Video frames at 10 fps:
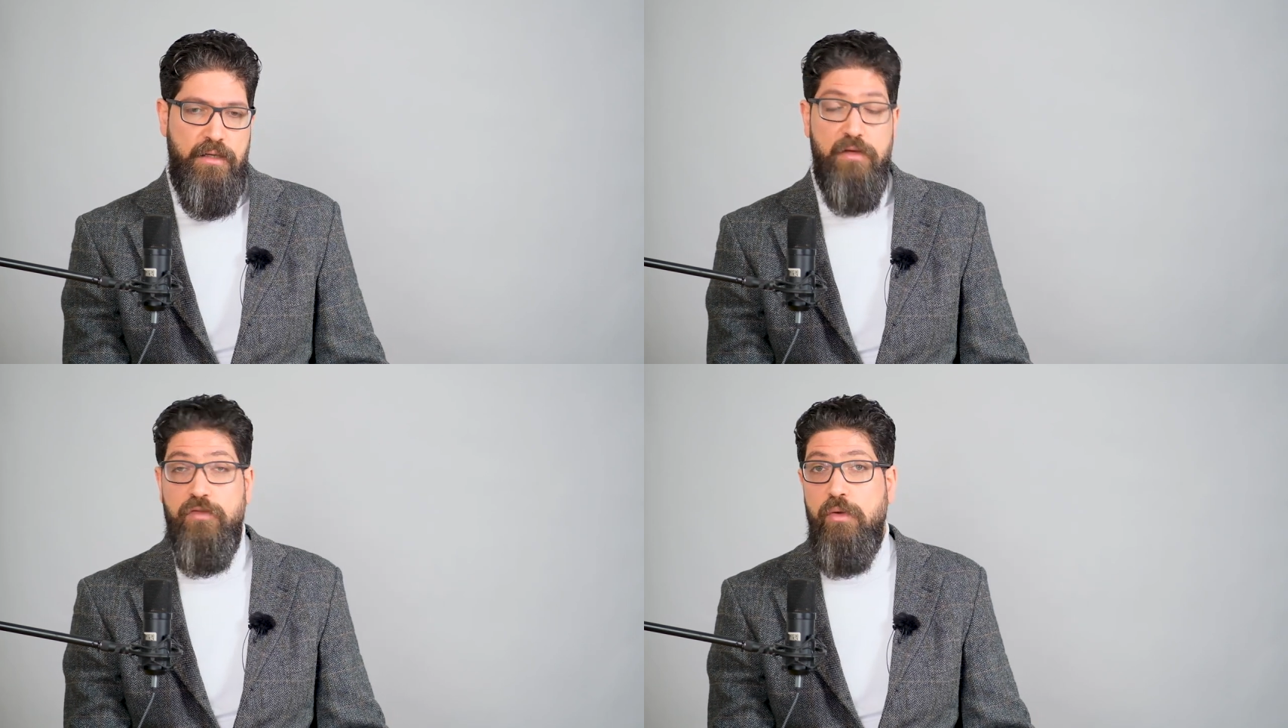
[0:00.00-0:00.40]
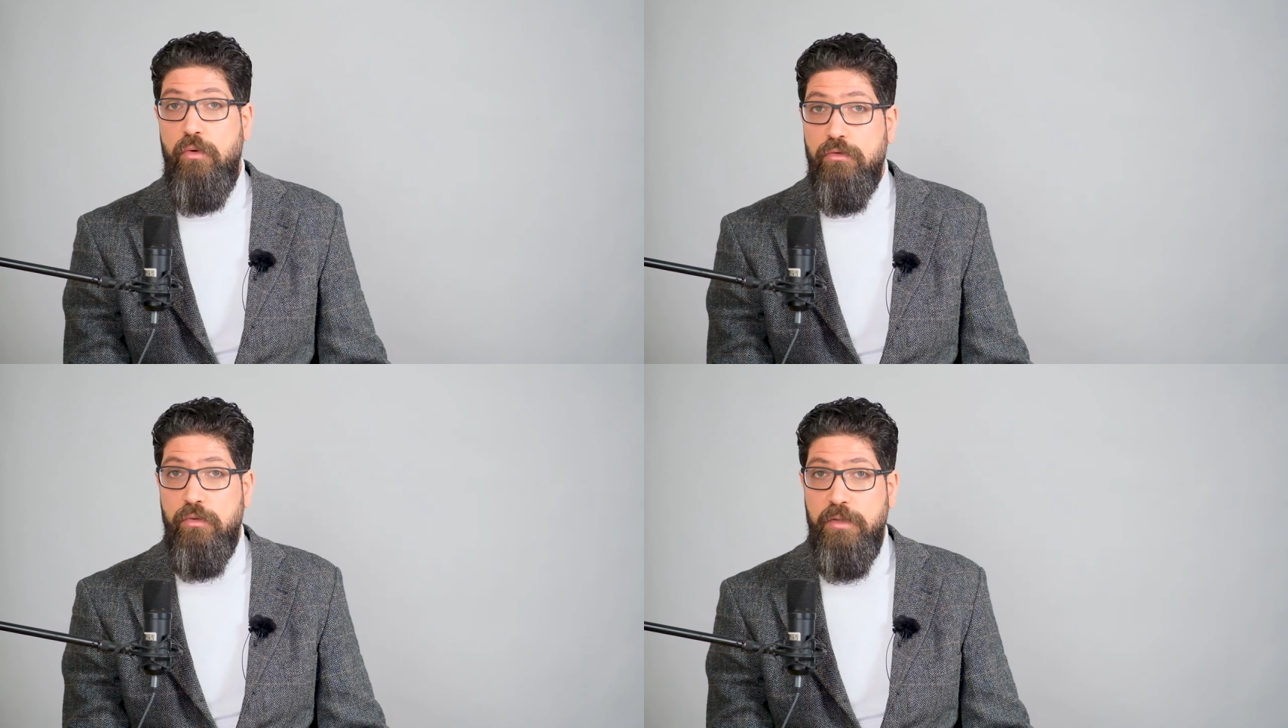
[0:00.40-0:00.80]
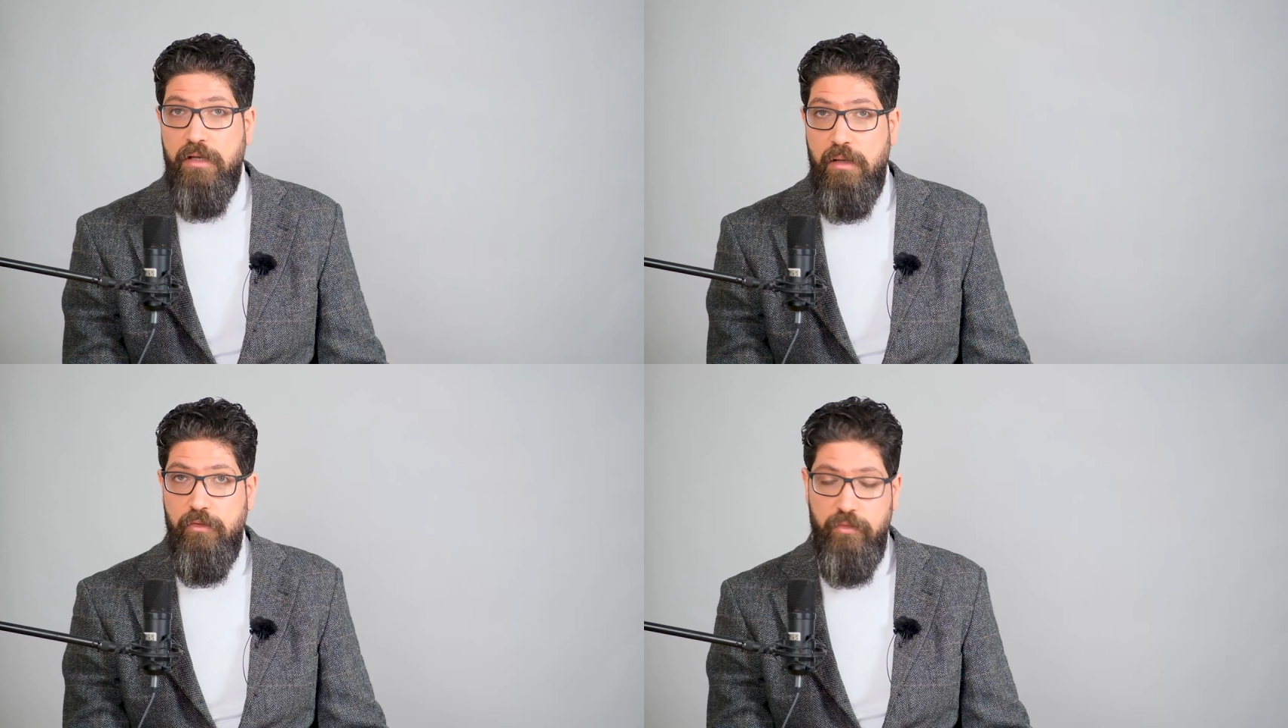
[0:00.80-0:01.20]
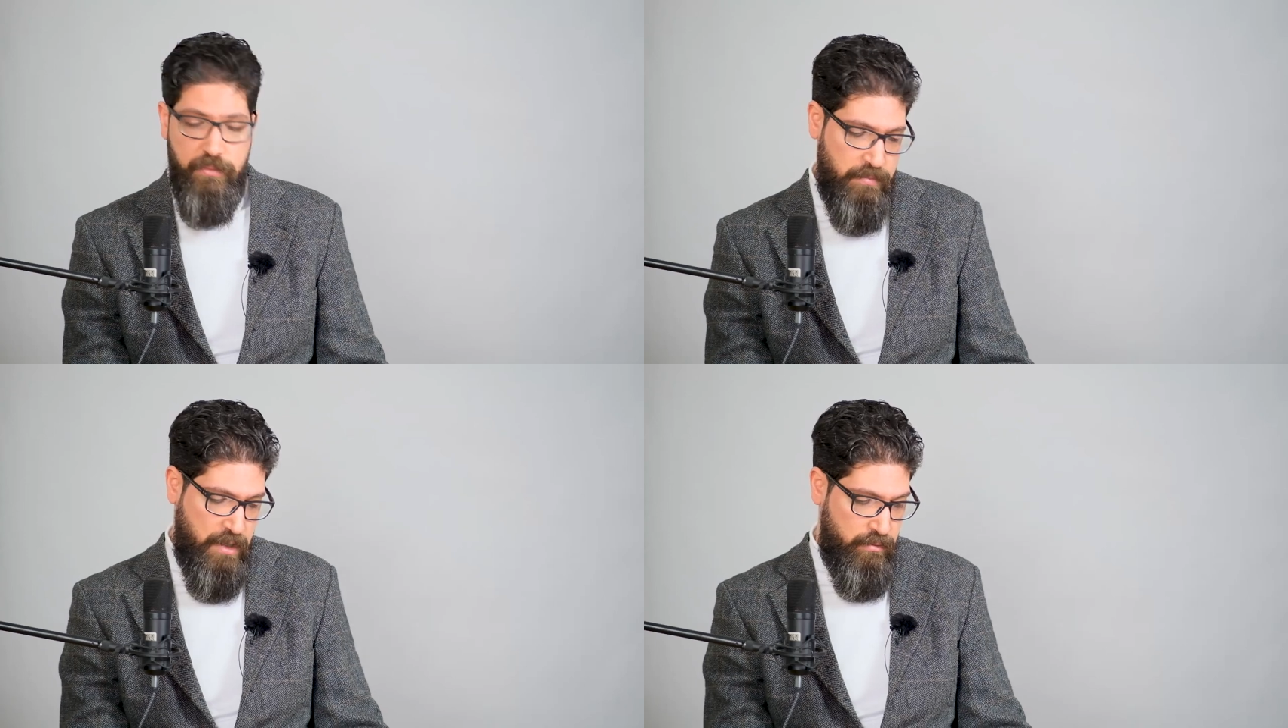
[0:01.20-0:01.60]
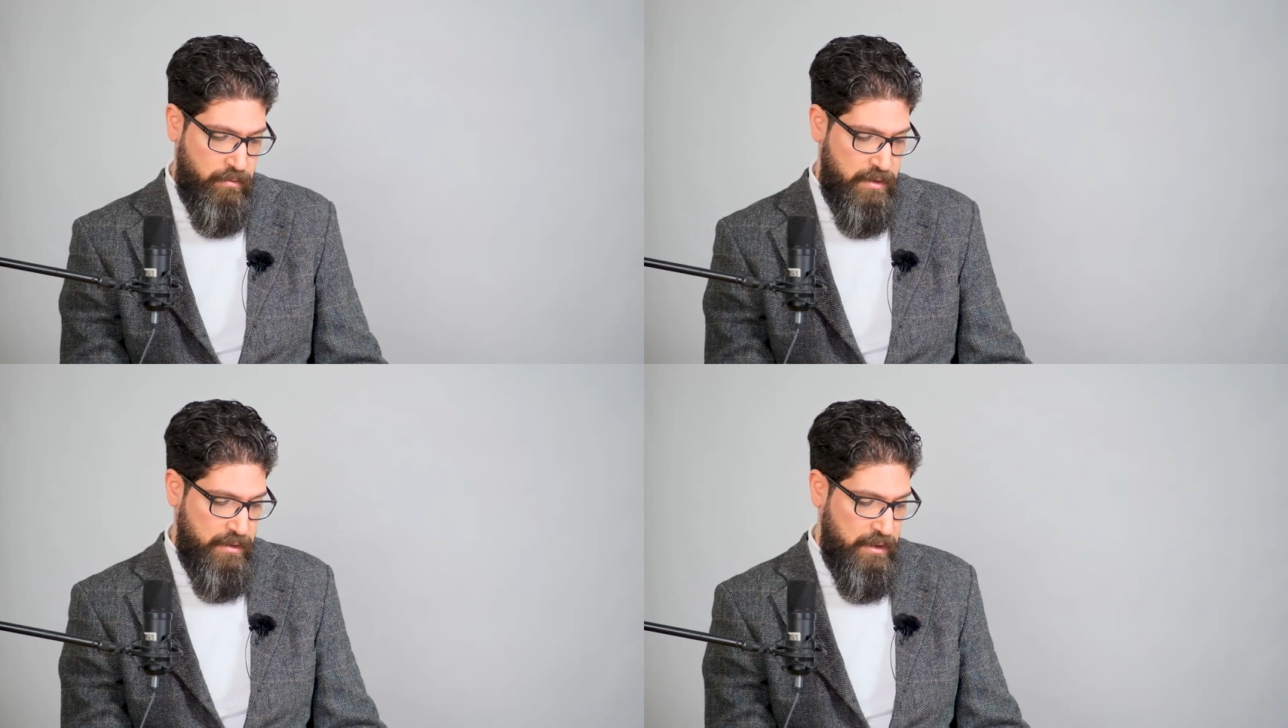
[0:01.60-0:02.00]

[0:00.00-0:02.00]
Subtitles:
if they want to become a superpower one